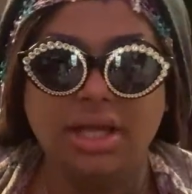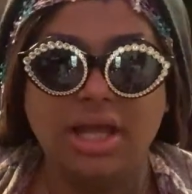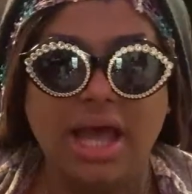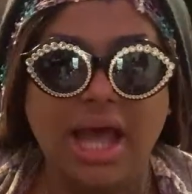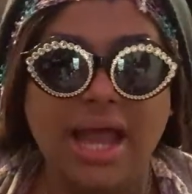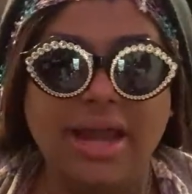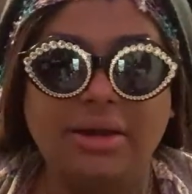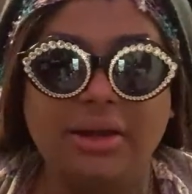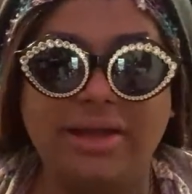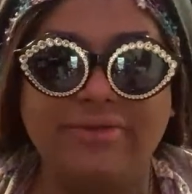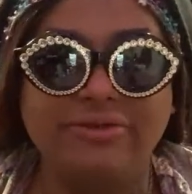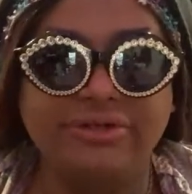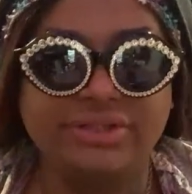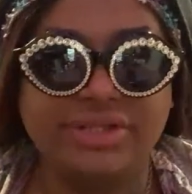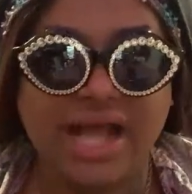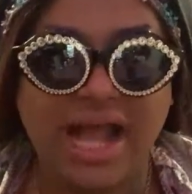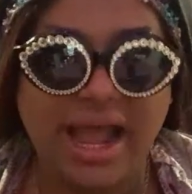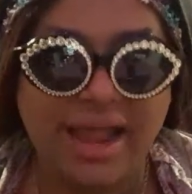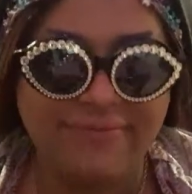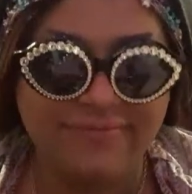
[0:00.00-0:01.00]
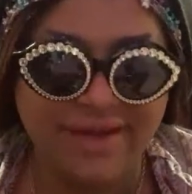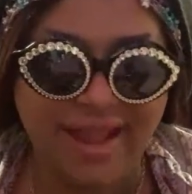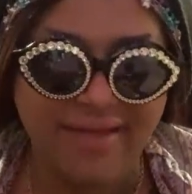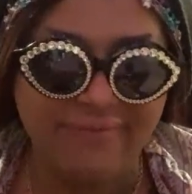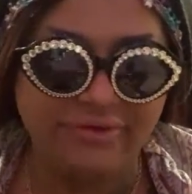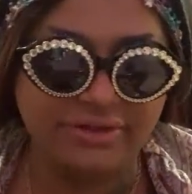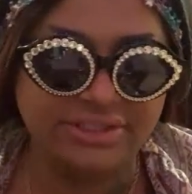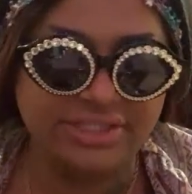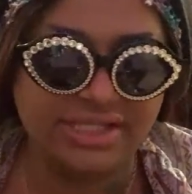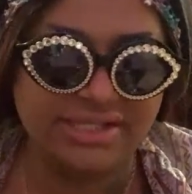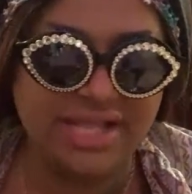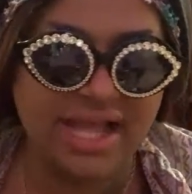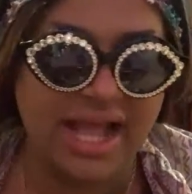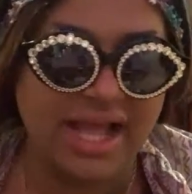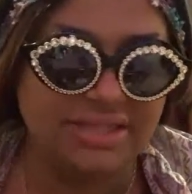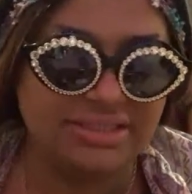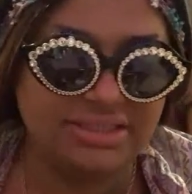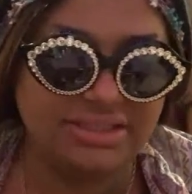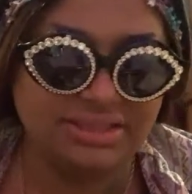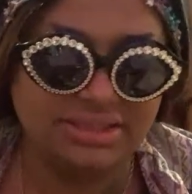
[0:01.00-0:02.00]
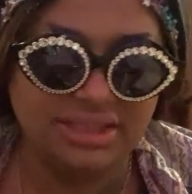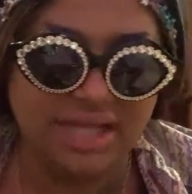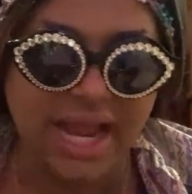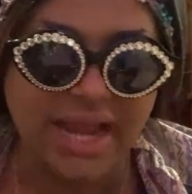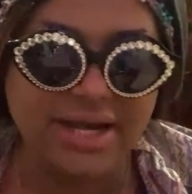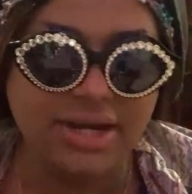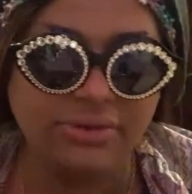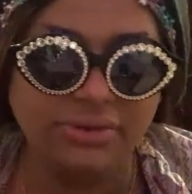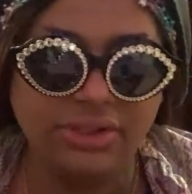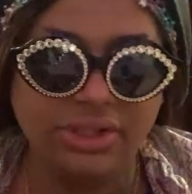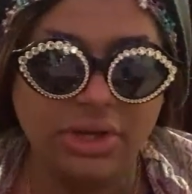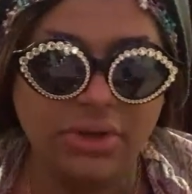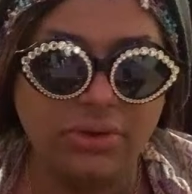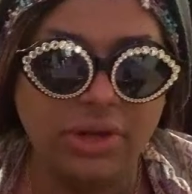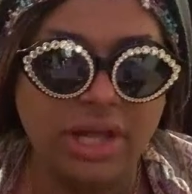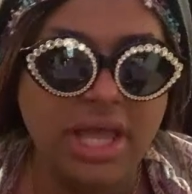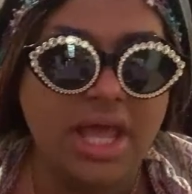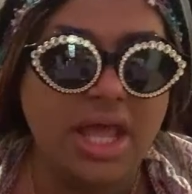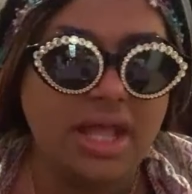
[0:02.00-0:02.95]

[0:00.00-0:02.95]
I don't ever do that. I've never done that. I don't go.